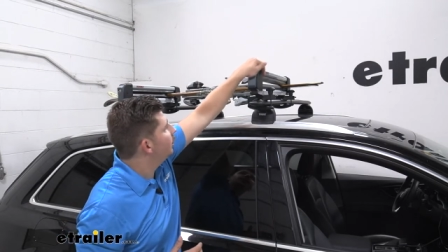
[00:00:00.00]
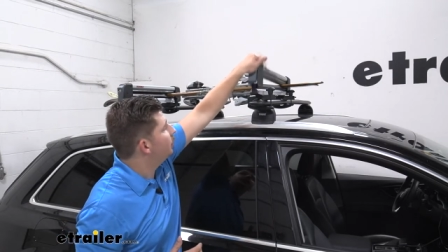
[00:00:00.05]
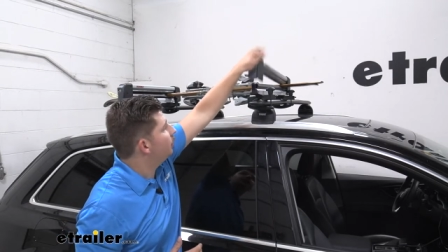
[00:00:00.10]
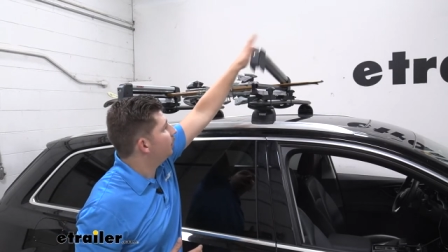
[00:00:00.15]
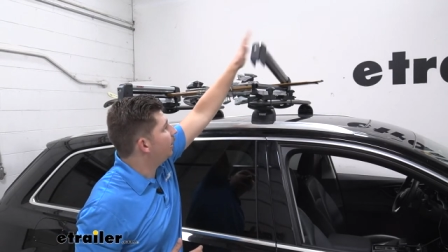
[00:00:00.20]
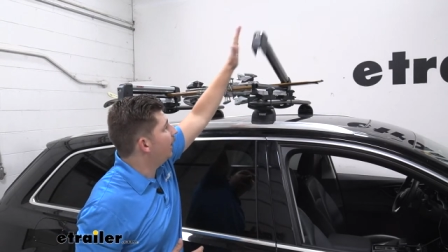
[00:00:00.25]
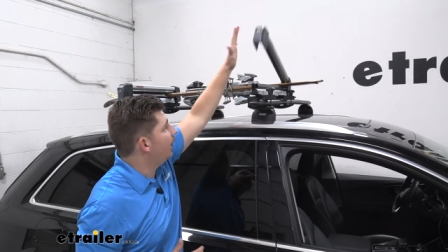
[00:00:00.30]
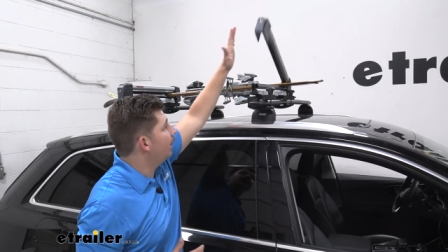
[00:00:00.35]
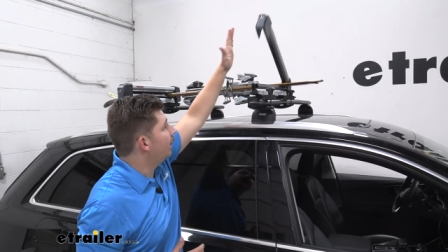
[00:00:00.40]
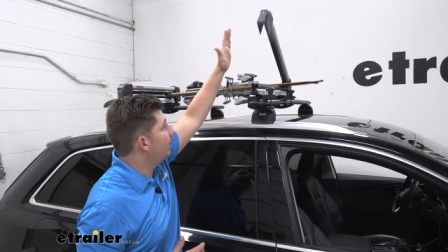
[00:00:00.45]

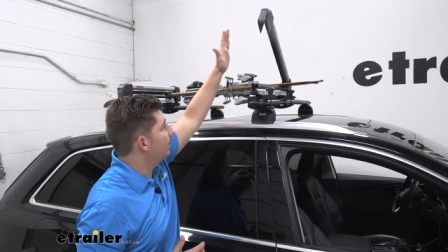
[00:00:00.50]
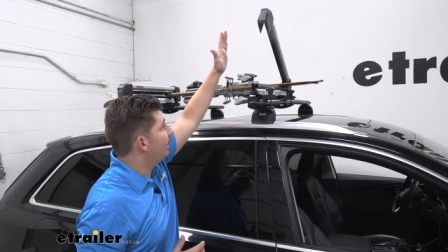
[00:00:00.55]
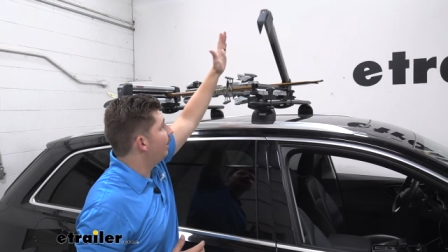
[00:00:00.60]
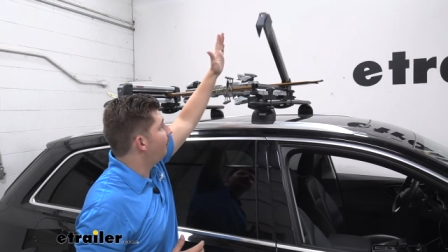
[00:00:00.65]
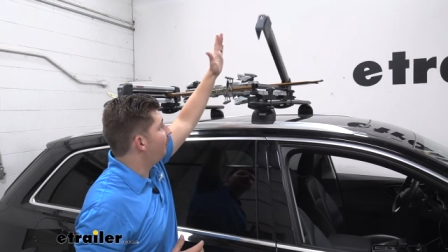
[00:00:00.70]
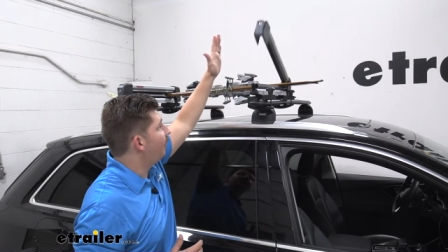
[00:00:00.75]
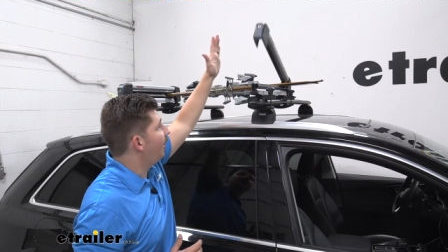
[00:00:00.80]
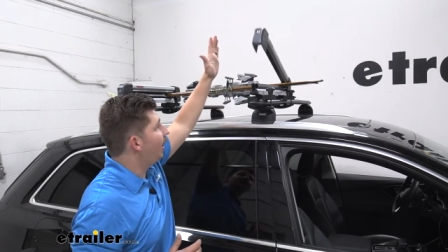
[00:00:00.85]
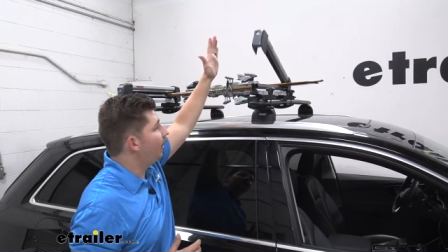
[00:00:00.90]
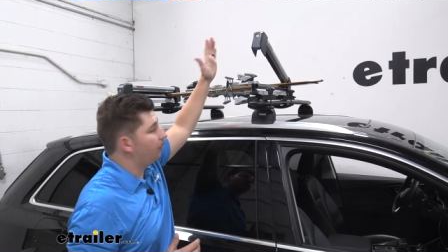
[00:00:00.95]
You can
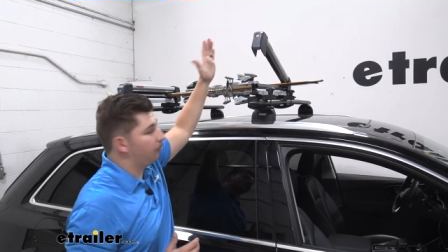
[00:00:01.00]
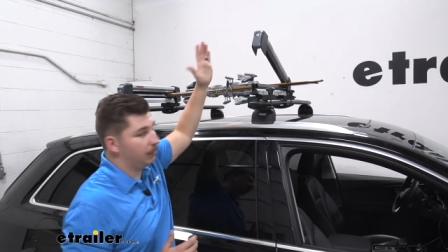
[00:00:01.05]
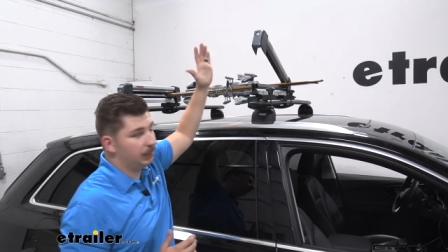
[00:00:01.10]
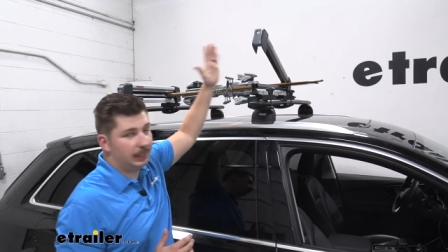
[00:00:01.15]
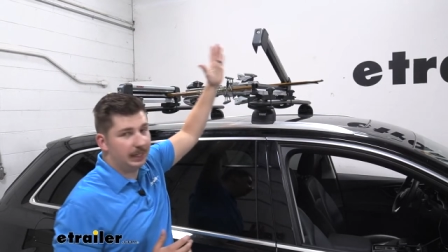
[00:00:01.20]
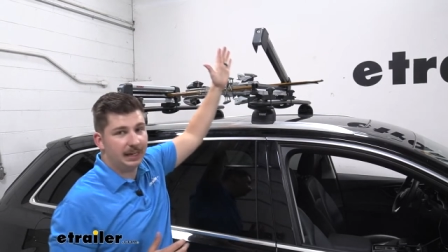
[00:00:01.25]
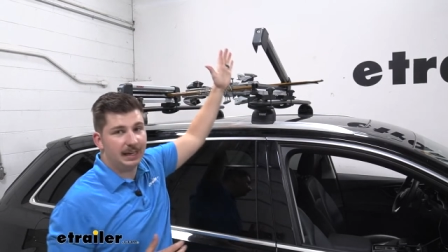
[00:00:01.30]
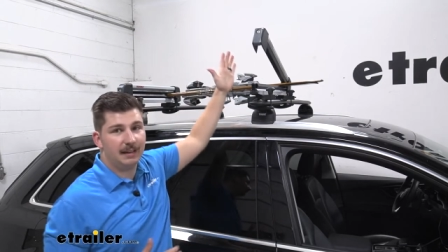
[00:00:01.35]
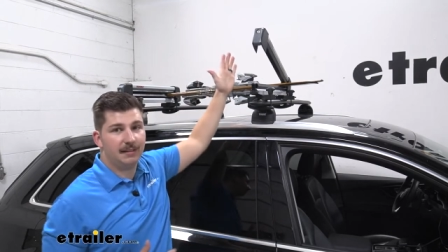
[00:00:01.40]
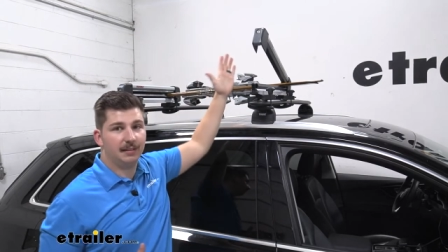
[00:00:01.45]
get that
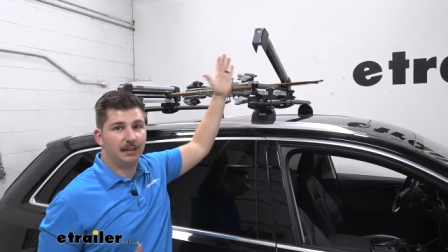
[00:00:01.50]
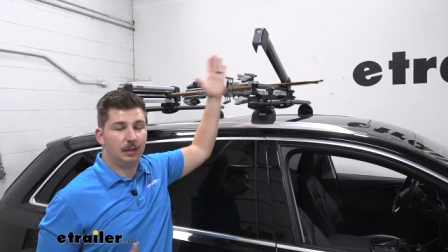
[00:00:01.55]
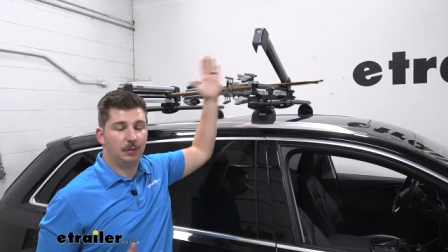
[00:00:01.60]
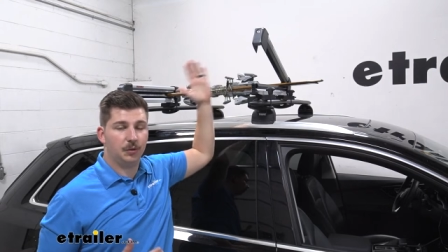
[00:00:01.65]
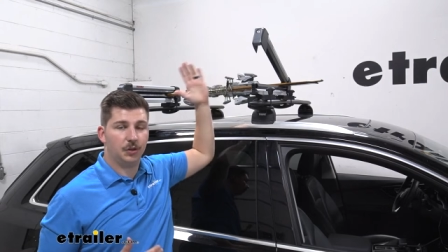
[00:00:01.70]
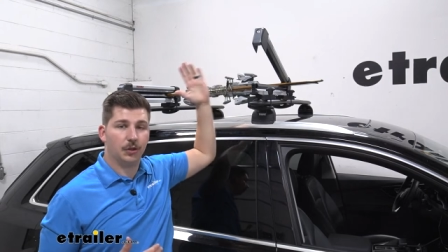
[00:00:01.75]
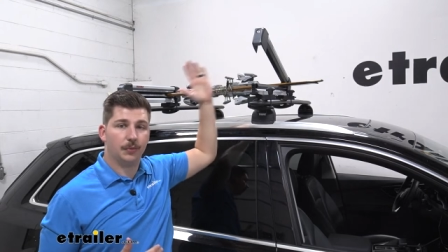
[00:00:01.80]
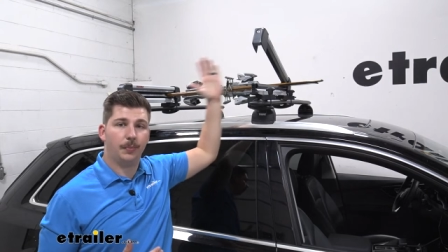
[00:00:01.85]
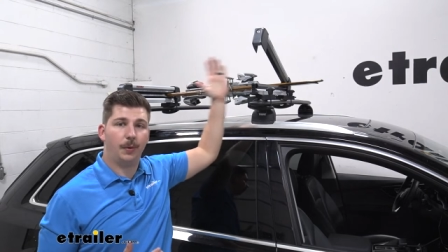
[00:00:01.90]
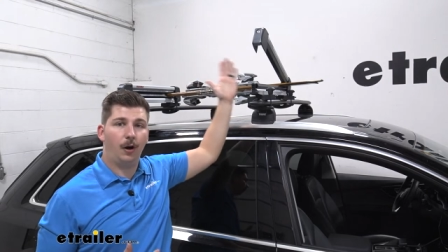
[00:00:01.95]
really easily
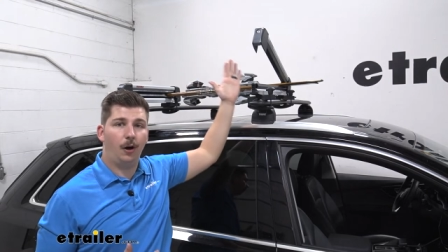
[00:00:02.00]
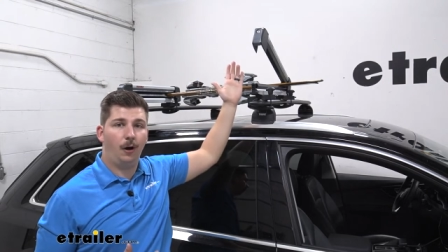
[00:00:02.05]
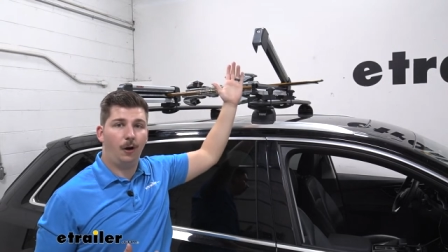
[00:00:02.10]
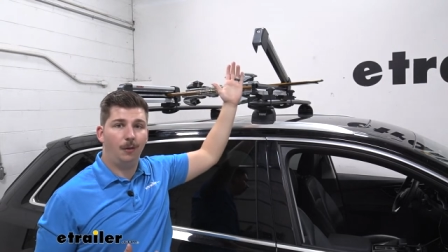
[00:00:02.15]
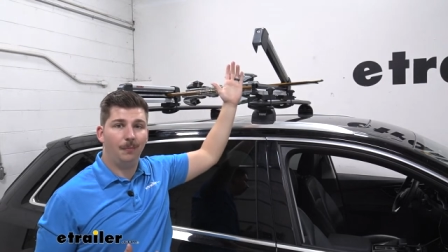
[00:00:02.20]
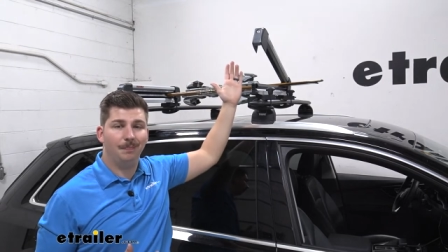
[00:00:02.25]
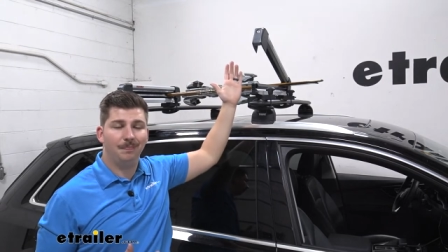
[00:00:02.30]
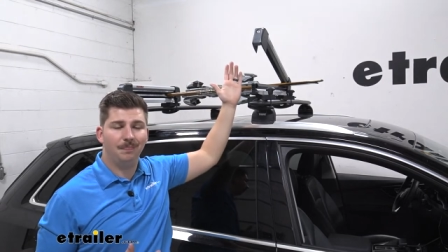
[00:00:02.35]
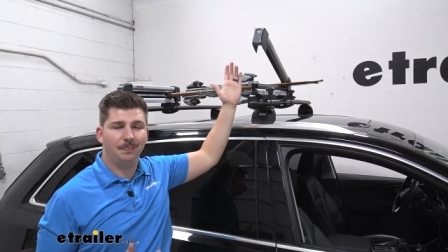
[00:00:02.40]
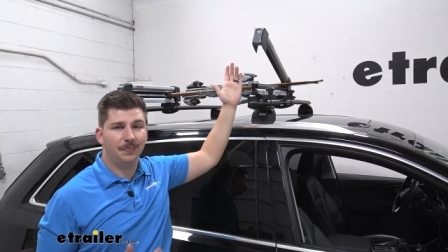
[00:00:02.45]
with your
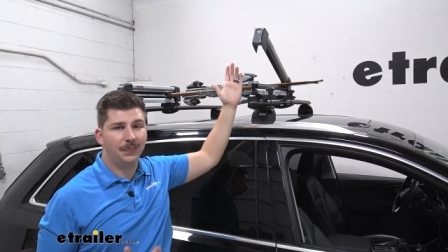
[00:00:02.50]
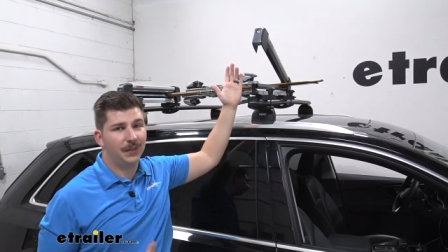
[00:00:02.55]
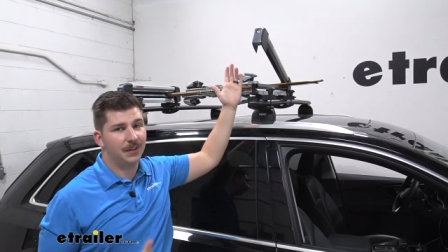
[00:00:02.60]
palm.